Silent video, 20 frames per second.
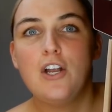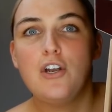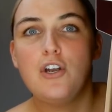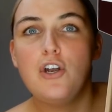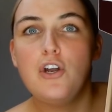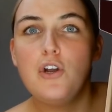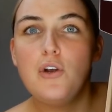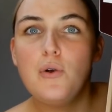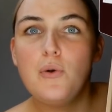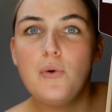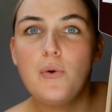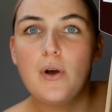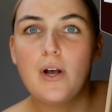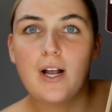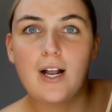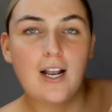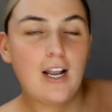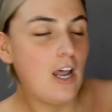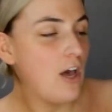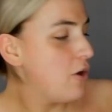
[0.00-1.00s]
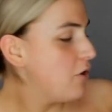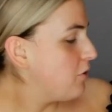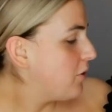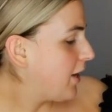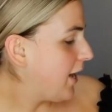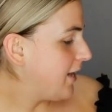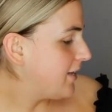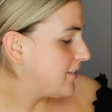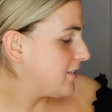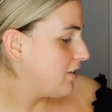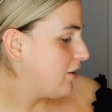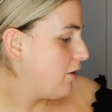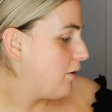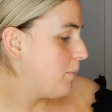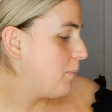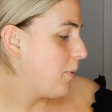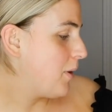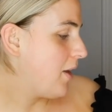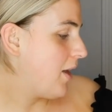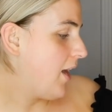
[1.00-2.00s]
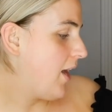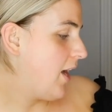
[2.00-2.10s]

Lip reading: new Glowgasm